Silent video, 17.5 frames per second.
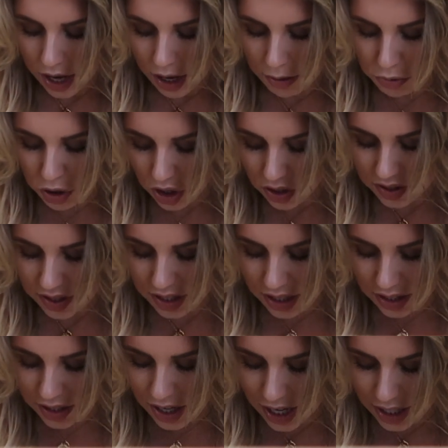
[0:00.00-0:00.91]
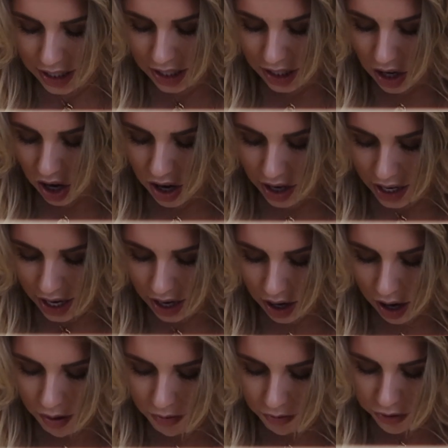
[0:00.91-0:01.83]
I'm tossing and turning, I can't
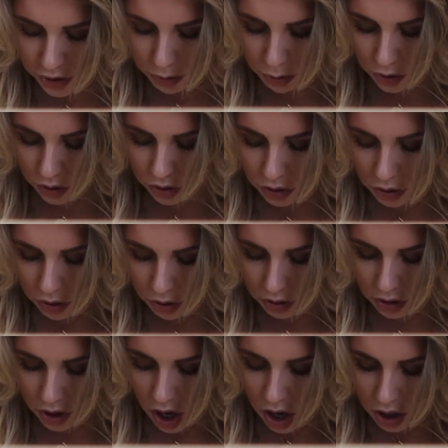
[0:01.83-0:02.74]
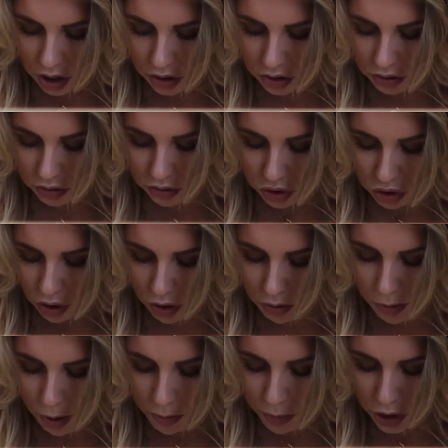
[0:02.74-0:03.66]
get comfortable or can't
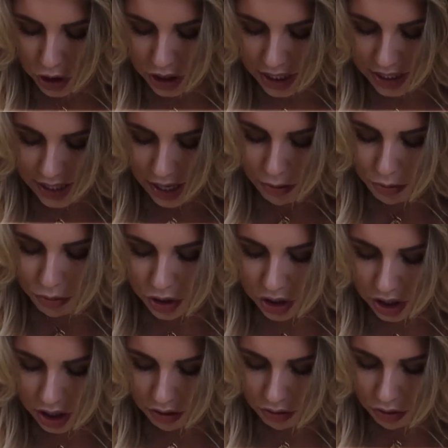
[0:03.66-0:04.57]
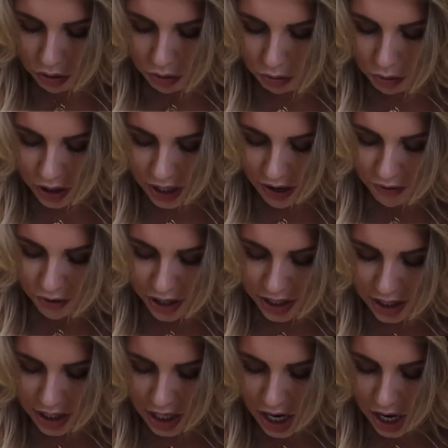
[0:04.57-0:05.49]
control my body temperature or whatever,
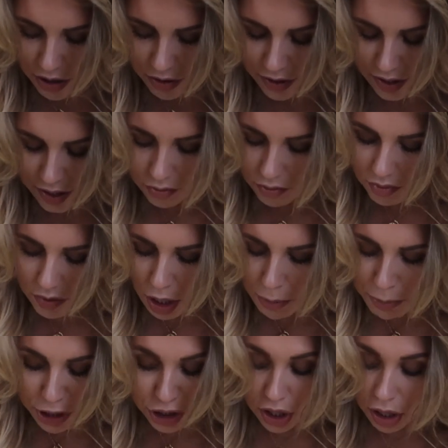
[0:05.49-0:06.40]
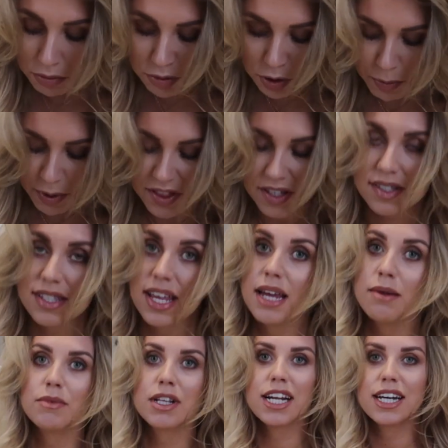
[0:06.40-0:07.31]
I don't know. But Tom's been the
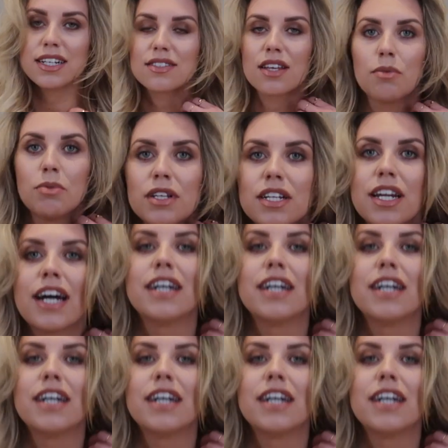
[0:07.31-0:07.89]
same the last couple of